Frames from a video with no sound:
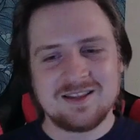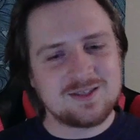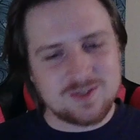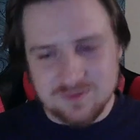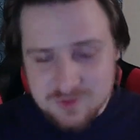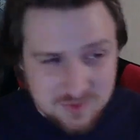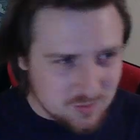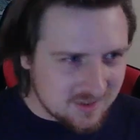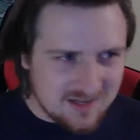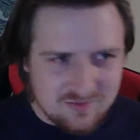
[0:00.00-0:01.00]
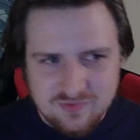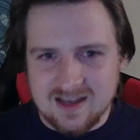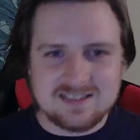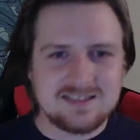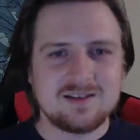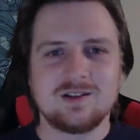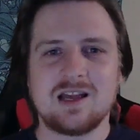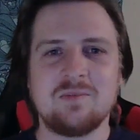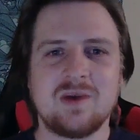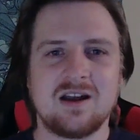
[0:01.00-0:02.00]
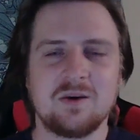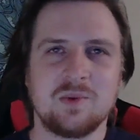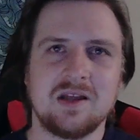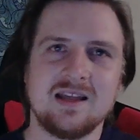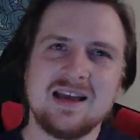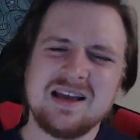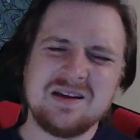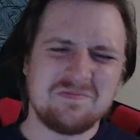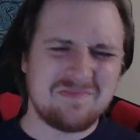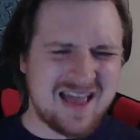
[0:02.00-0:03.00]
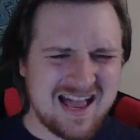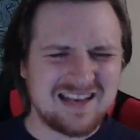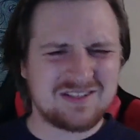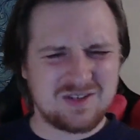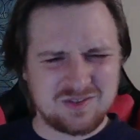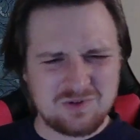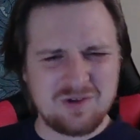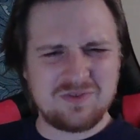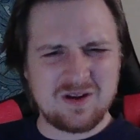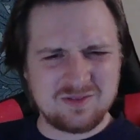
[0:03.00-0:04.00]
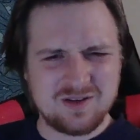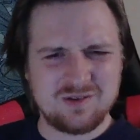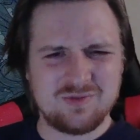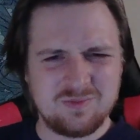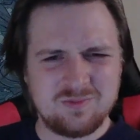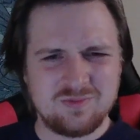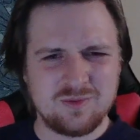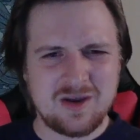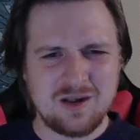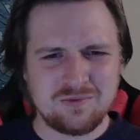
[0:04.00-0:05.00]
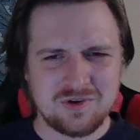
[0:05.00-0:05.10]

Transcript: servers will get fixed and it'll get better. But man, it's rough out there for Battlefront